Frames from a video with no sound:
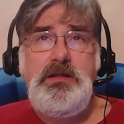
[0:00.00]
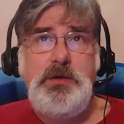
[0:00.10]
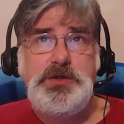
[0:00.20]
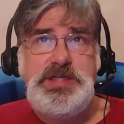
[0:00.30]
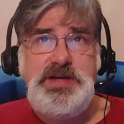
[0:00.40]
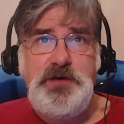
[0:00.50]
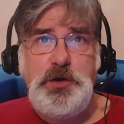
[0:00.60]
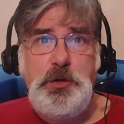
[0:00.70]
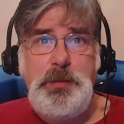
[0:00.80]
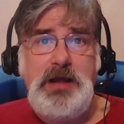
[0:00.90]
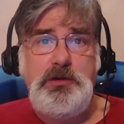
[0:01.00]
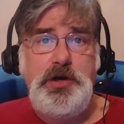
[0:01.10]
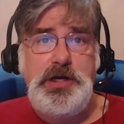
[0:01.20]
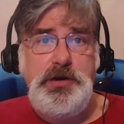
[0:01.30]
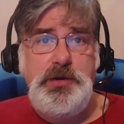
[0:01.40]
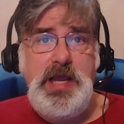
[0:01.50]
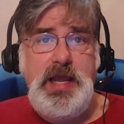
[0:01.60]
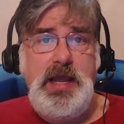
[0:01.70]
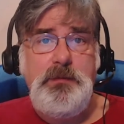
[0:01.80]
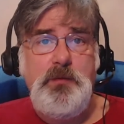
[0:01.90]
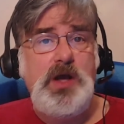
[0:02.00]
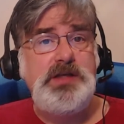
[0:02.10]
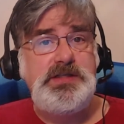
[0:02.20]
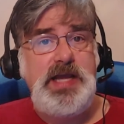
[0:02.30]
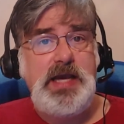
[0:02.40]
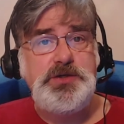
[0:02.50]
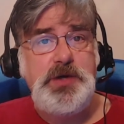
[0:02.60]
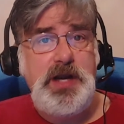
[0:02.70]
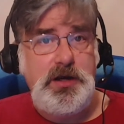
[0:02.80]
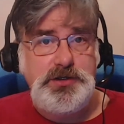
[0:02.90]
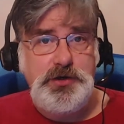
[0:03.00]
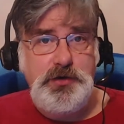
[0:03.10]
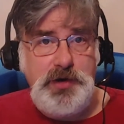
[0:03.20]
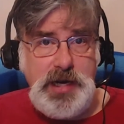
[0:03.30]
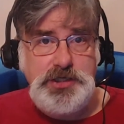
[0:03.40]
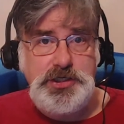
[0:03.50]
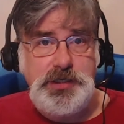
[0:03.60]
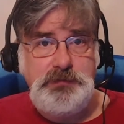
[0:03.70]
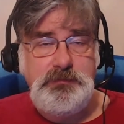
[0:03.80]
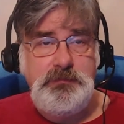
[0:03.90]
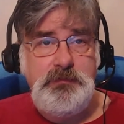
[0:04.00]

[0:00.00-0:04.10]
the most difficult about learning a new game was the actual character creation.